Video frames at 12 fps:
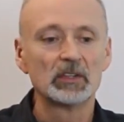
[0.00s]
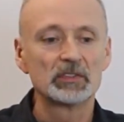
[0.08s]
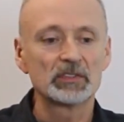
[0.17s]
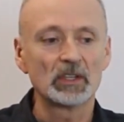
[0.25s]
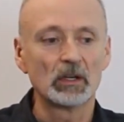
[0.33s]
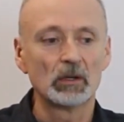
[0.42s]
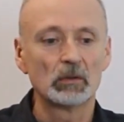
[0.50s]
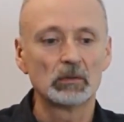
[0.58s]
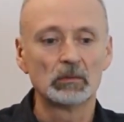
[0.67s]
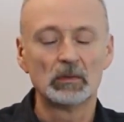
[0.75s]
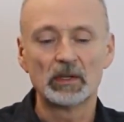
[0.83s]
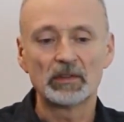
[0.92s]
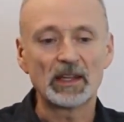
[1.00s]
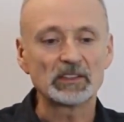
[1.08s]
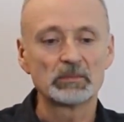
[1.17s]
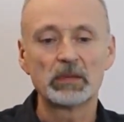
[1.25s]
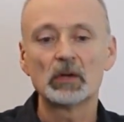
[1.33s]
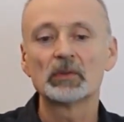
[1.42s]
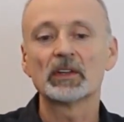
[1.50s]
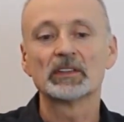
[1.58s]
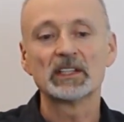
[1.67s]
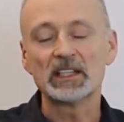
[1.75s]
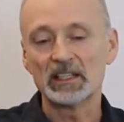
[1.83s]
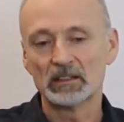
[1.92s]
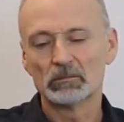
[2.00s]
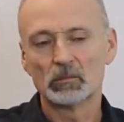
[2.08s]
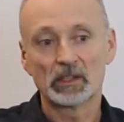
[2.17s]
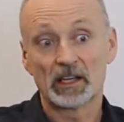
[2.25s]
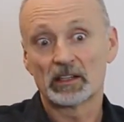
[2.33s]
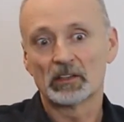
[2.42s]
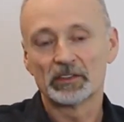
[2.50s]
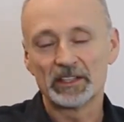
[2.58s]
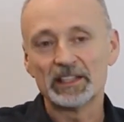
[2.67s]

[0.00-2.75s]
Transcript: So, and that's both on the what I call the